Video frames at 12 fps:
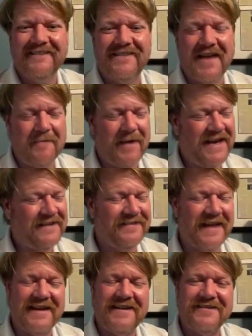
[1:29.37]
Hey, man,
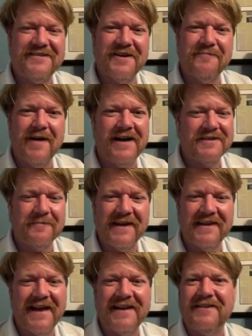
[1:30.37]
thank you so much,
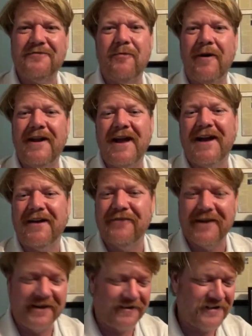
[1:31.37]
man. That is one heck of
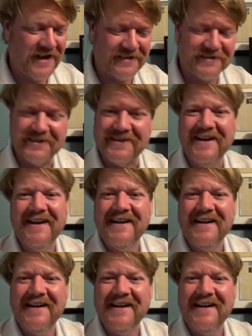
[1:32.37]
an introduction.